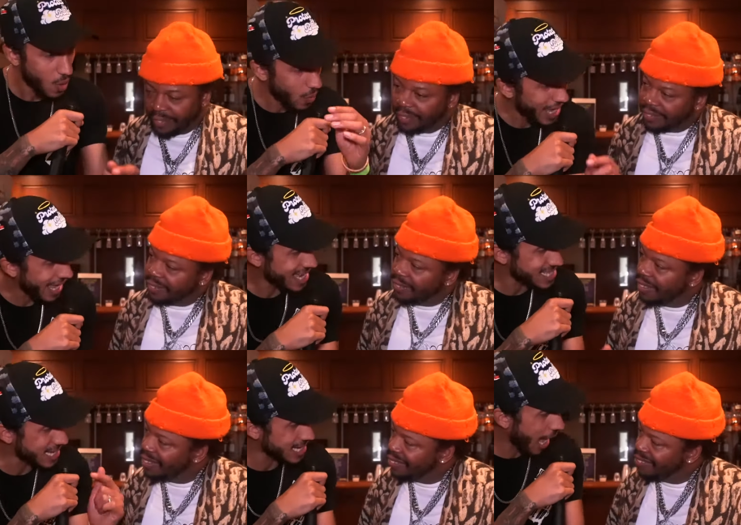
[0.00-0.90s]
Speaker 1: we here
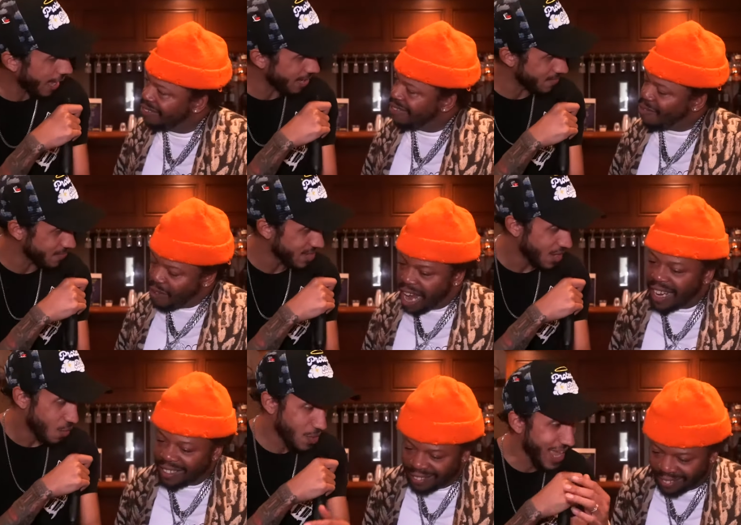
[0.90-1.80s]
tonight.
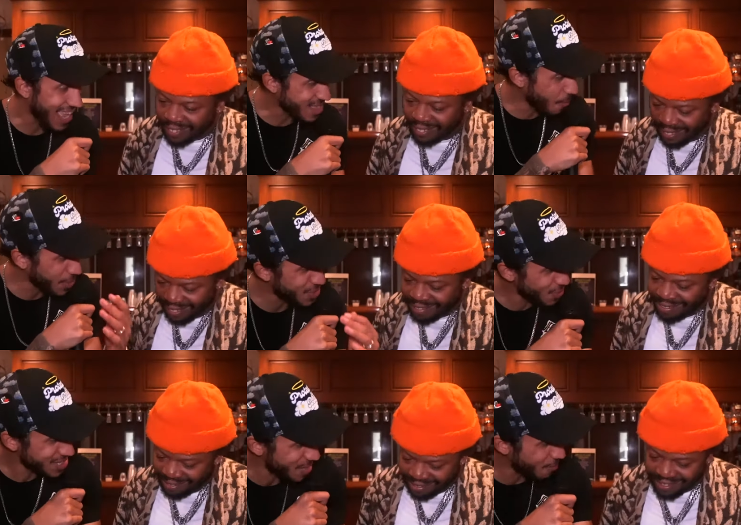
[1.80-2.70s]
We at the
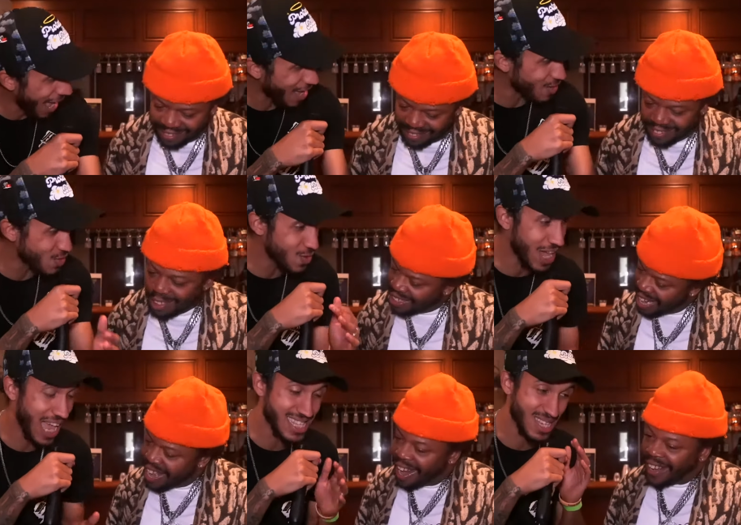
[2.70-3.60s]
producer battle. You
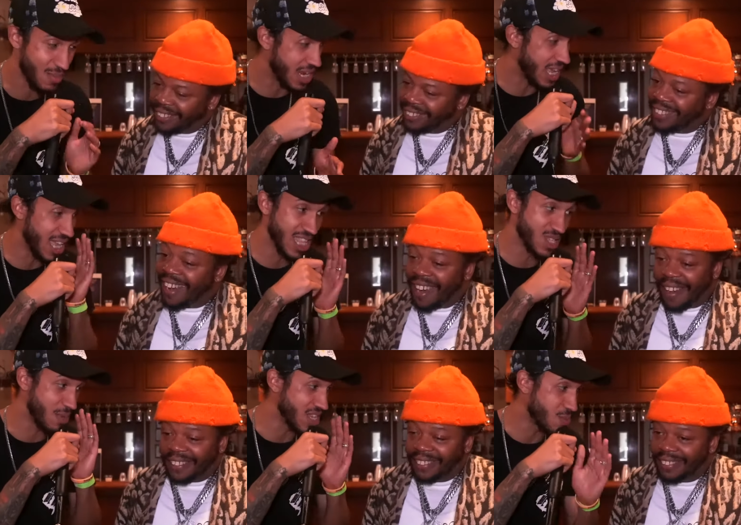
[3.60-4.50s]
got some of the
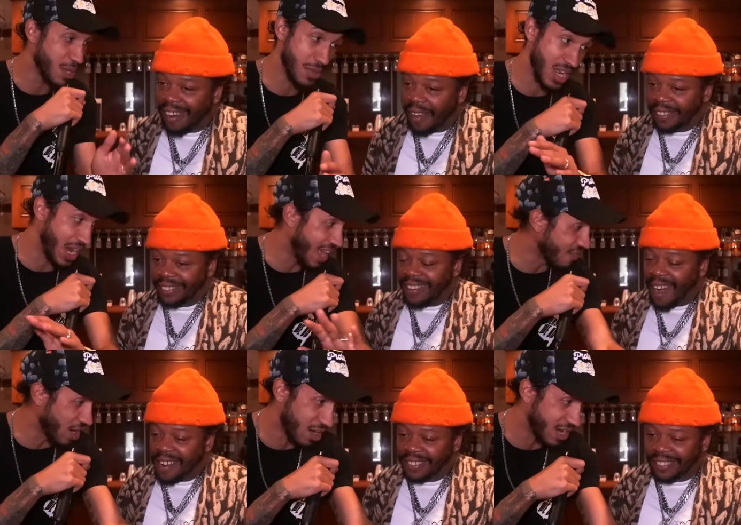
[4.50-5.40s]
illest beats people that ever
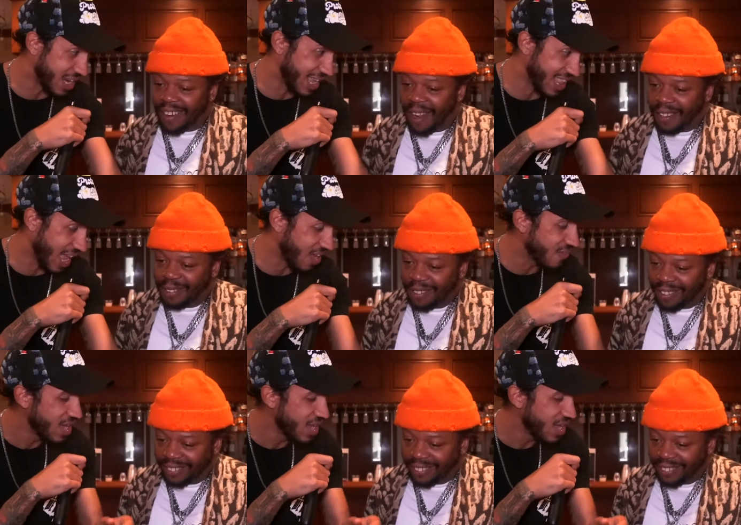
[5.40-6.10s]
heard in their life